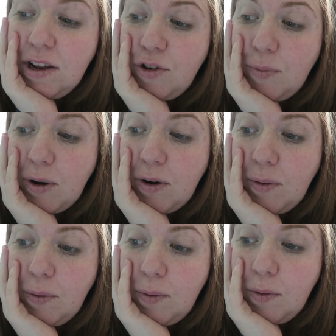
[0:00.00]

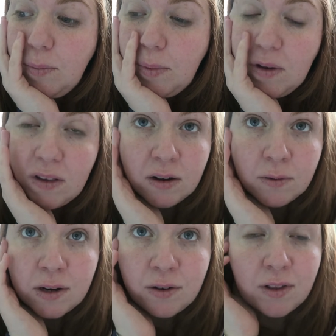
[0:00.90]
Tomorrow, the boys are
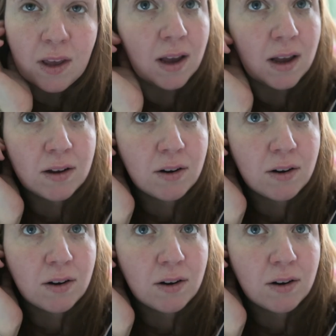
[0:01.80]
going to their